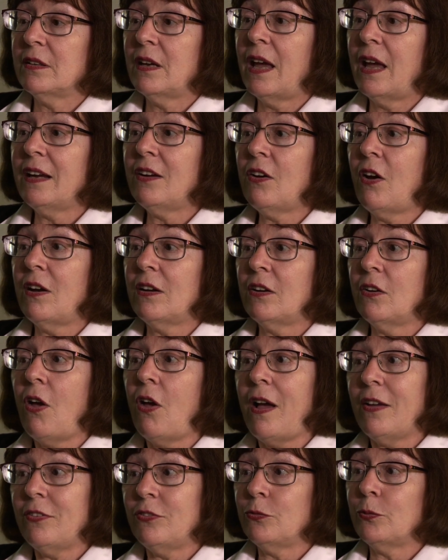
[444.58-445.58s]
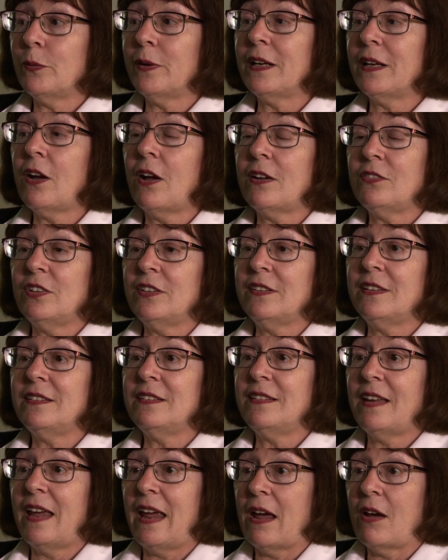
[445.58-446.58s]
I got lost when I got to the
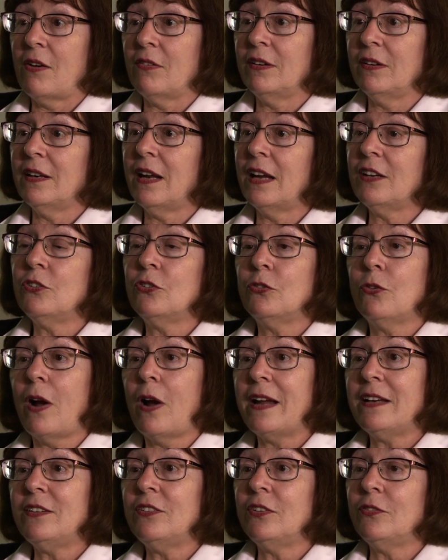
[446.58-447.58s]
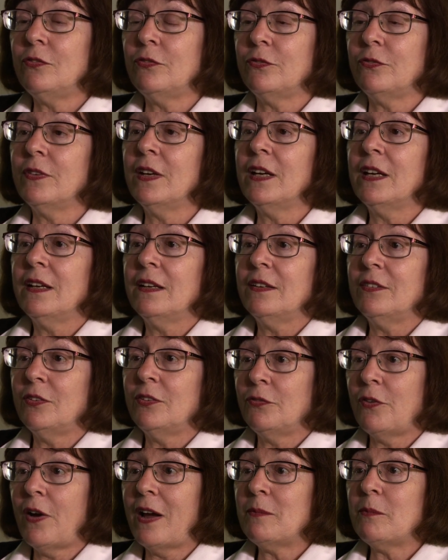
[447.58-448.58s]
town, and I tried to
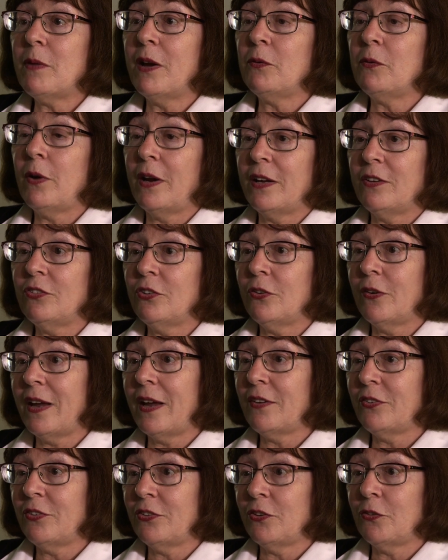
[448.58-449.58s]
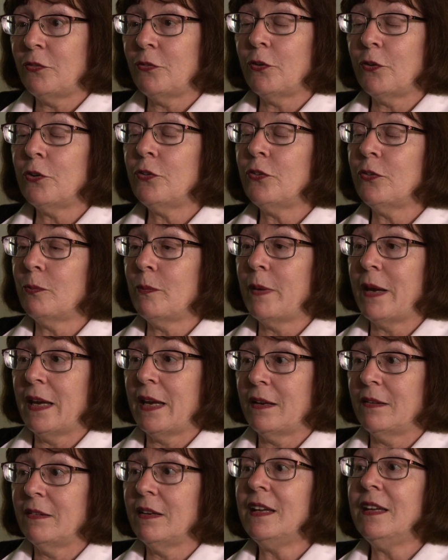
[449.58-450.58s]
find my way. So I asked the first
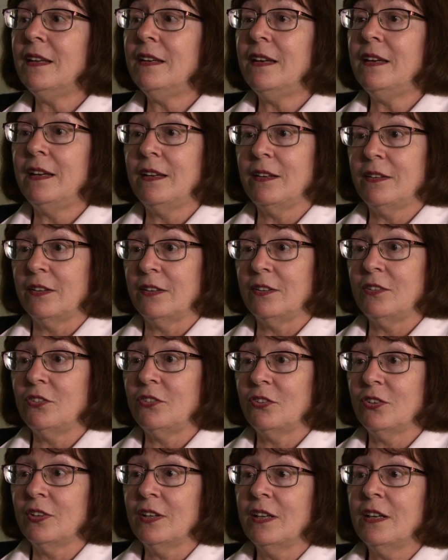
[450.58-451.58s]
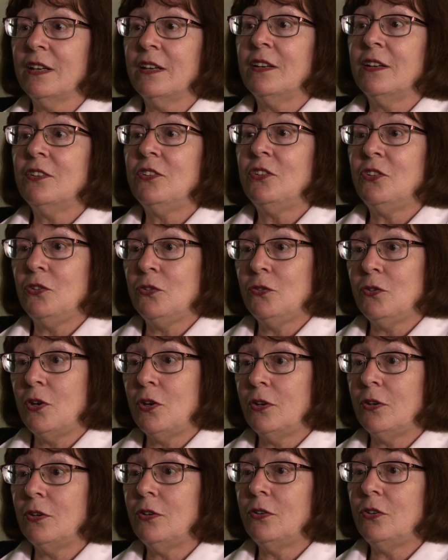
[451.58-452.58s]
man in English,
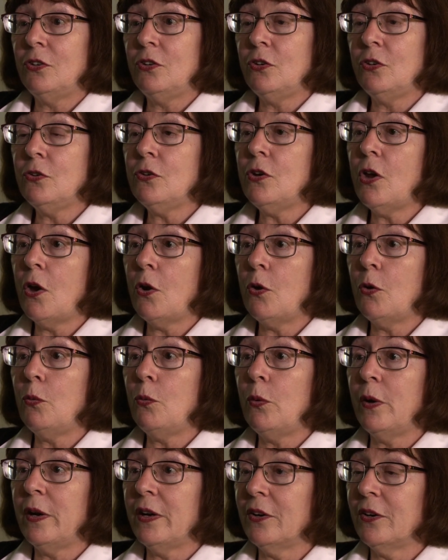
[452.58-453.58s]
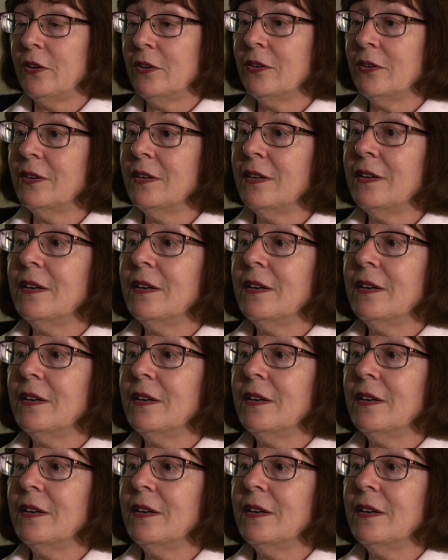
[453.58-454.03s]
do you know where